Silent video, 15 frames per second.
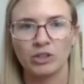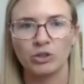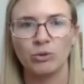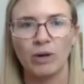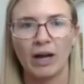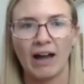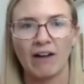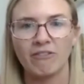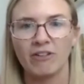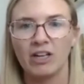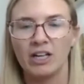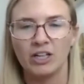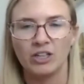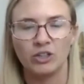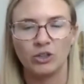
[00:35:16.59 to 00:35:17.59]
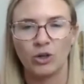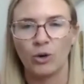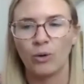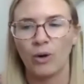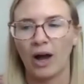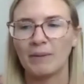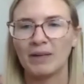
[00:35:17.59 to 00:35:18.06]
You have, you
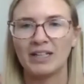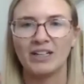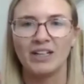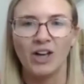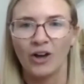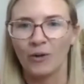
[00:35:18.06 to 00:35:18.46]
know, I mean,